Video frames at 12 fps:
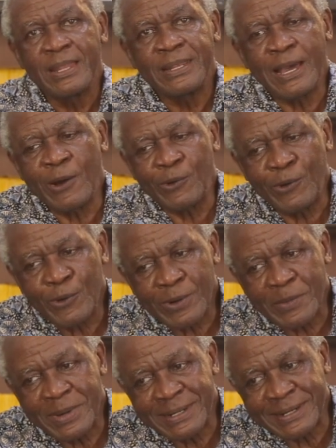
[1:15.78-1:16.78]
Now, all
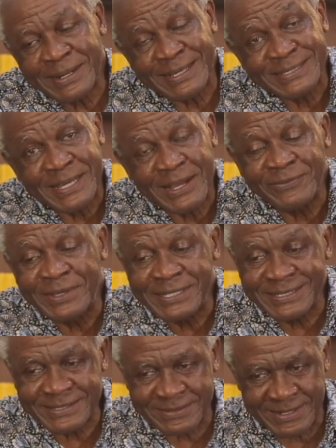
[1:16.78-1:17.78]
urban areas have a
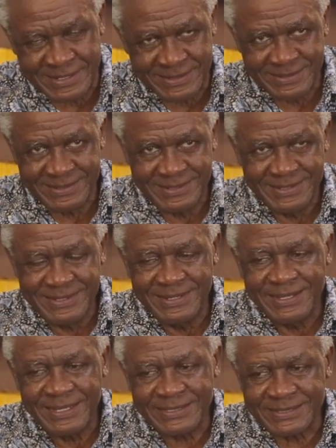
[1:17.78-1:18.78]
history.
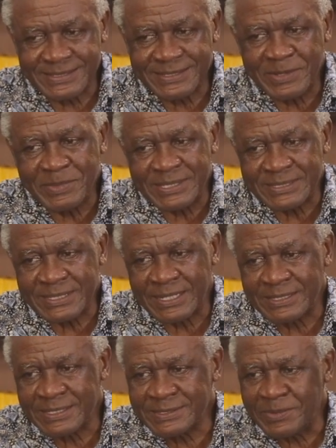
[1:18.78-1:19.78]
A city may
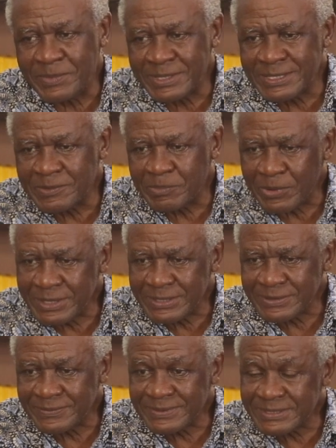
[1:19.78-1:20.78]
start as a meeting
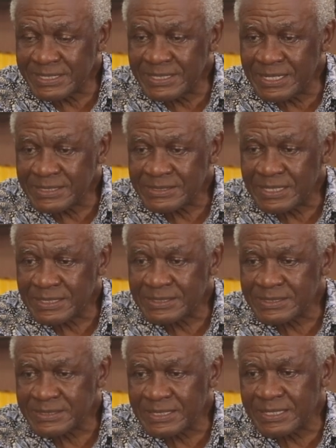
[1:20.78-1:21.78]
point of traders at
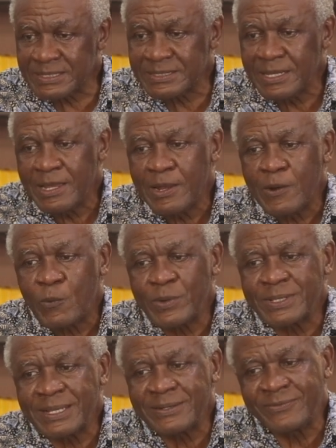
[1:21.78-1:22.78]
a site
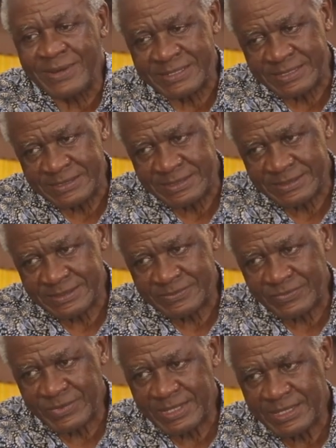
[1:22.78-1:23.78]
with advantages,
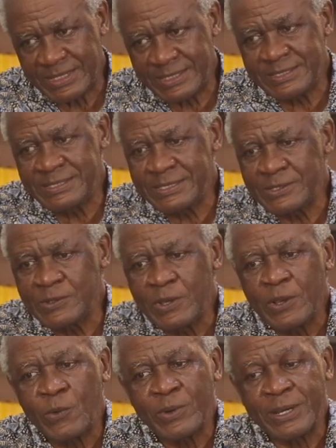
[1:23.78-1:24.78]
e.g.
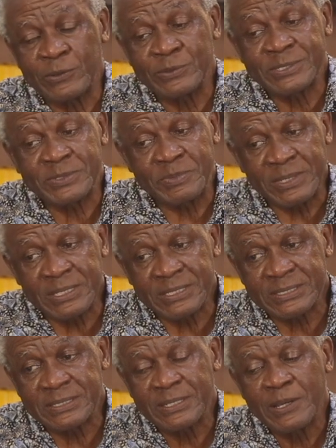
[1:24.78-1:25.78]
where routes
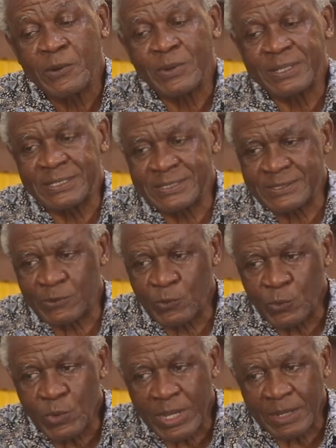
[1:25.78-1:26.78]
meet, where there is a
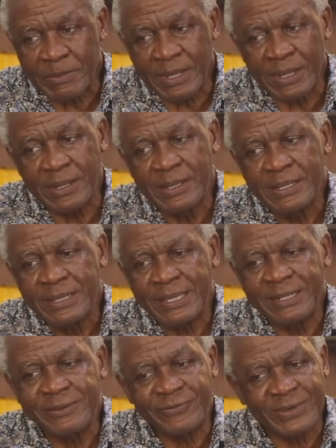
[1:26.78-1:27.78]
good harbor,
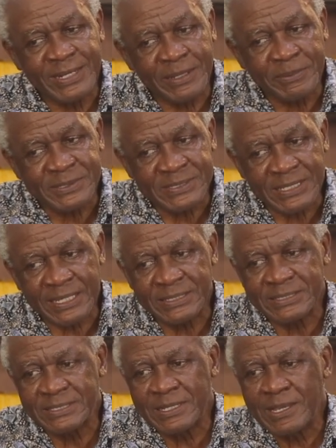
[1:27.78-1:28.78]
a defendable
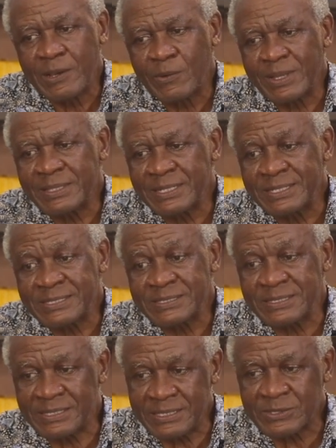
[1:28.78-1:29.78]
site, where there is
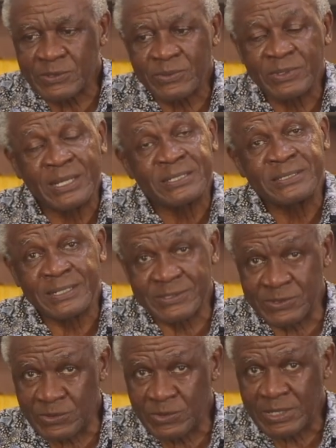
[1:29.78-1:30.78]
this or that
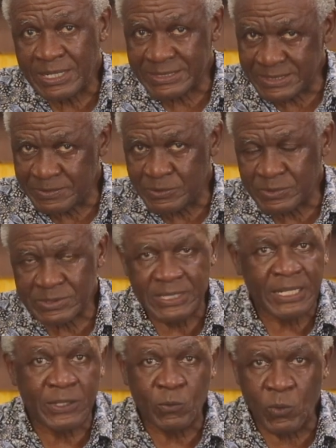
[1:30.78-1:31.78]
natural attributes
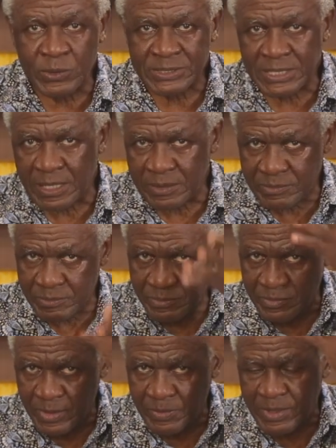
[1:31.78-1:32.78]
like water,
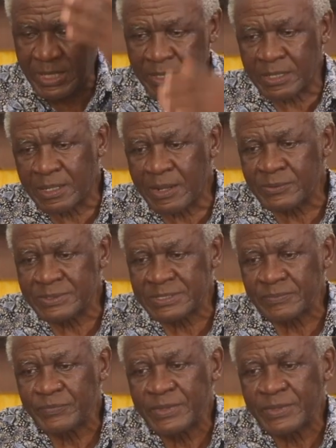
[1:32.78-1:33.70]
maybe high ground.